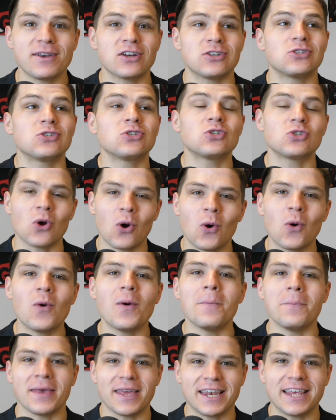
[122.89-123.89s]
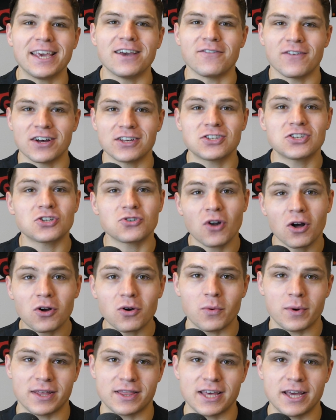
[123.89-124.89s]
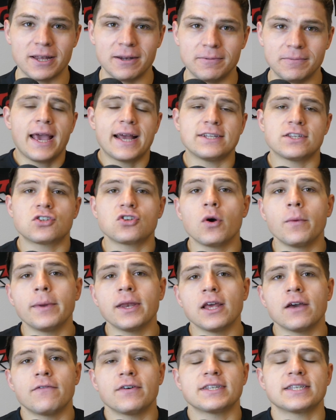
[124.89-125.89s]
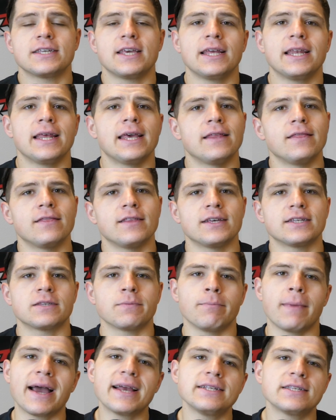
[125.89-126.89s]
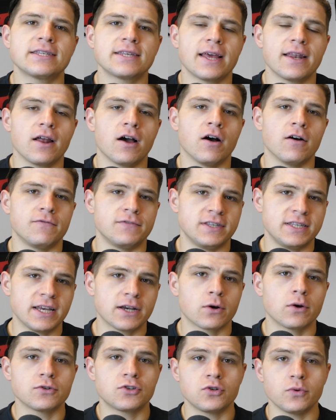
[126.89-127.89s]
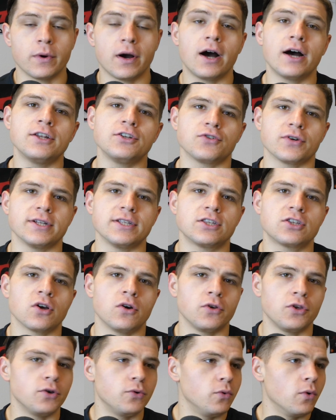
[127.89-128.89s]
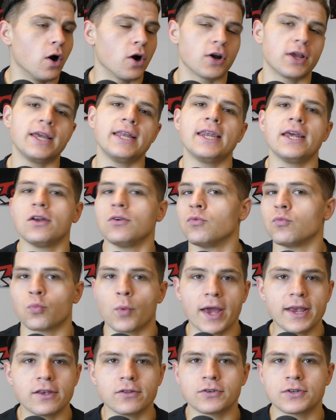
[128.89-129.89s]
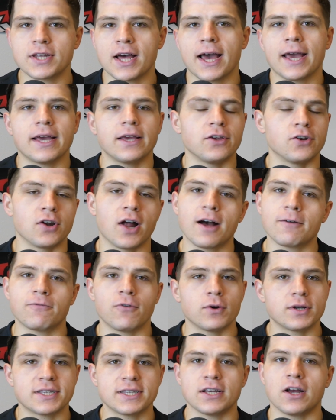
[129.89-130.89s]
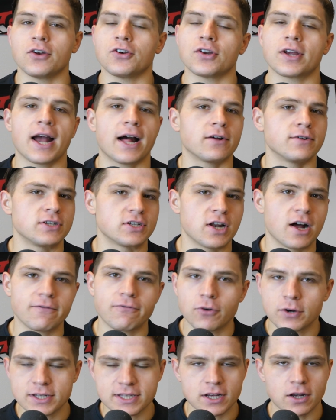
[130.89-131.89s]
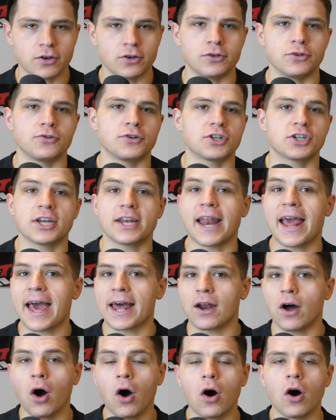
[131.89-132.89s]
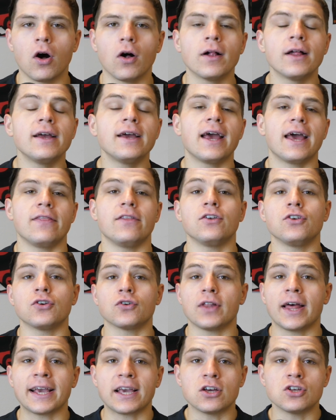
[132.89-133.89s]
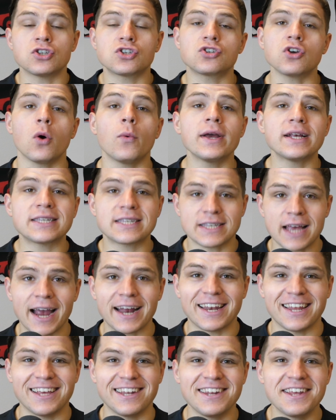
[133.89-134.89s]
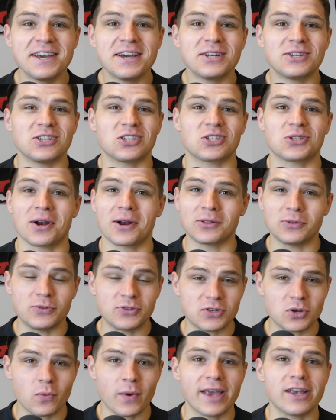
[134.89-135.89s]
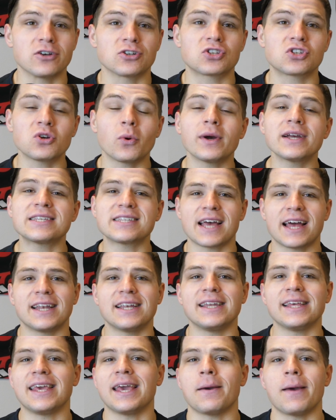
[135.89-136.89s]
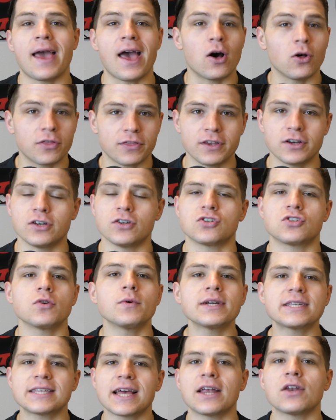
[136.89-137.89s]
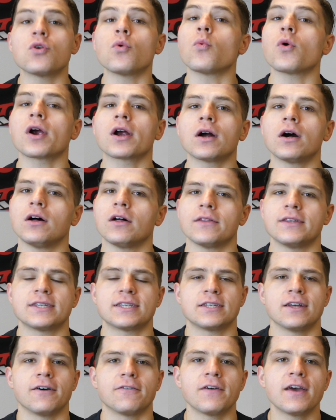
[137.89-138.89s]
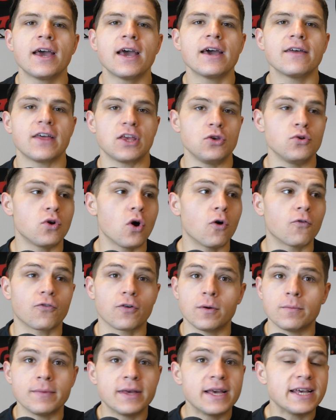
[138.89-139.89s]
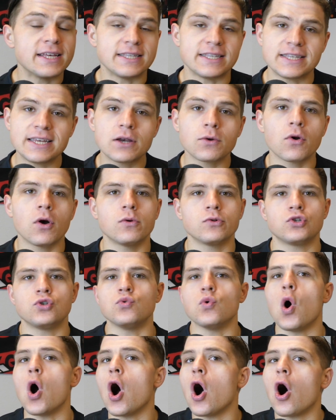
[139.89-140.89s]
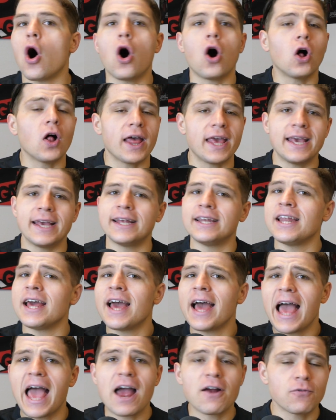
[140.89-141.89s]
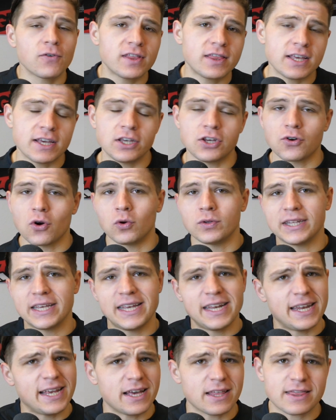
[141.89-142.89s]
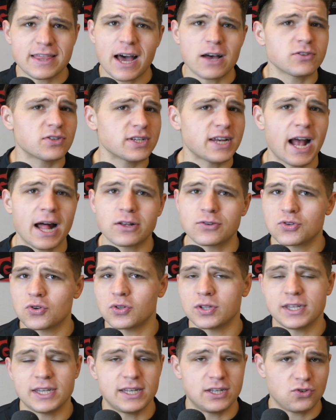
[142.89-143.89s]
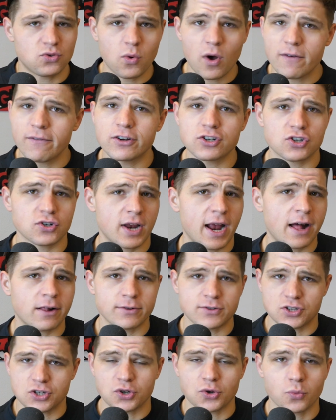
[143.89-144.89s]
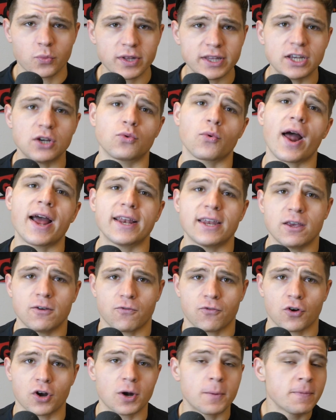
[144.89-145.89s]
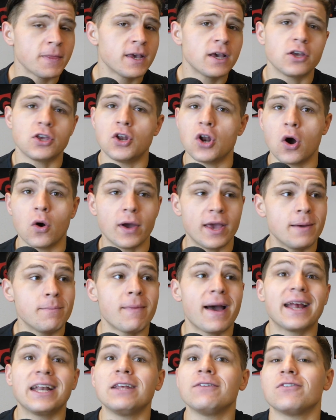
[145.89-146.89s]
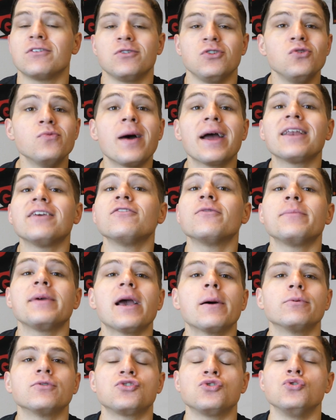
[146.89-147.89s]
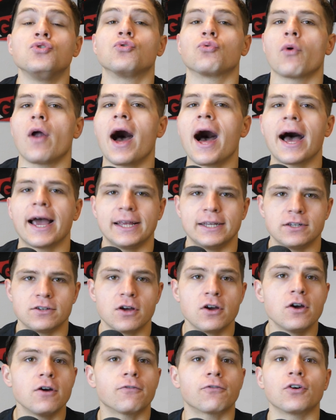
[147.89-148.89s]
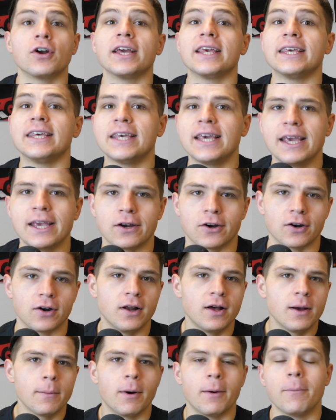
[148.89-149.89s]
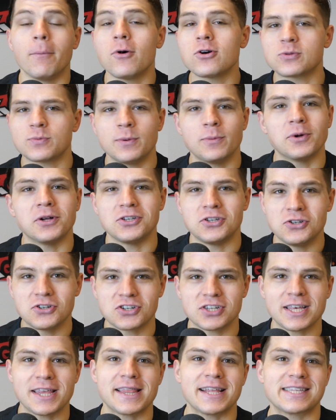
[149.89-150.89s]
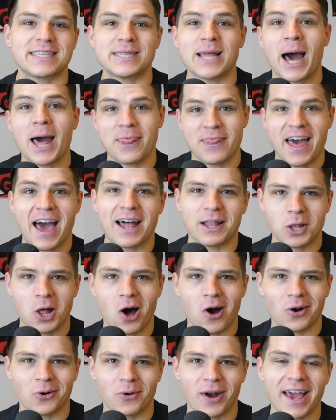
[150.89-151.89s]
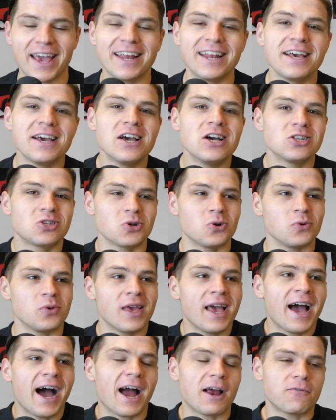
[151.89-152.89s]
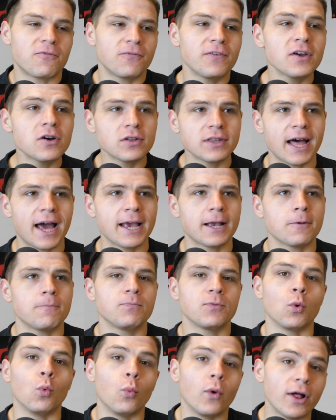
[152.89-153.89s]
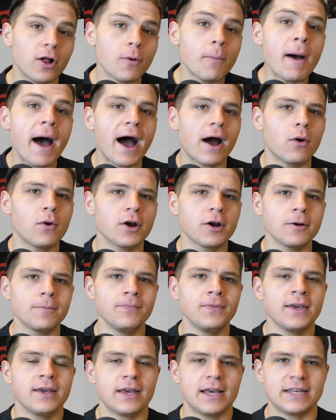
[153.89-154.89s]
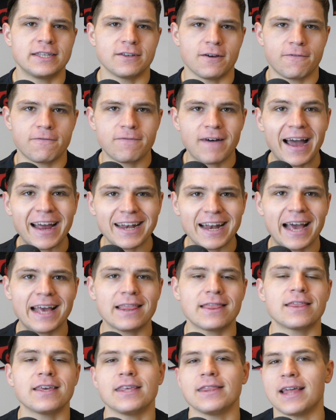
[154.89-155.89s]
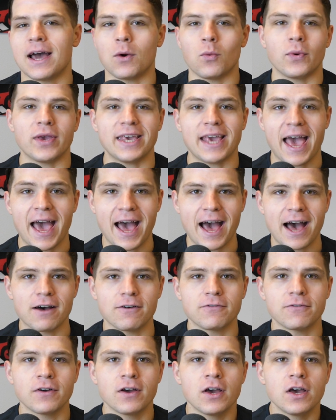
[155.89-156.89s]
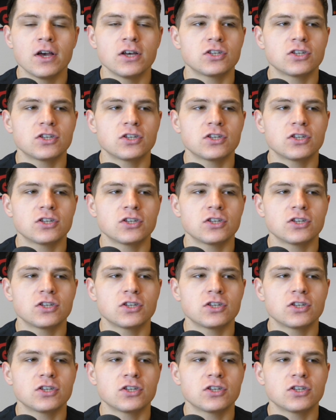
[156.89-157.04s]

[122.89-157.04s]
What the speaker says: because so many of us struggle with it. And so many of us get in this mindset of zero to 100. So you are eating regular diet, you're not focusing on your calories, you're not focusing on your nutrition at all. And then you're like so excited to start losing weight. You're so excited to get healthier. You're so excited to work on all this stuff that you go from zero to all in everything. You're only eating 1,000 calories, you're only eating 1,200 calories, and you're really grinding for, you know, you might even be able to grind for a year. But most people, usually it's not that long, right? So I feel like willpower is a finite thing that we have.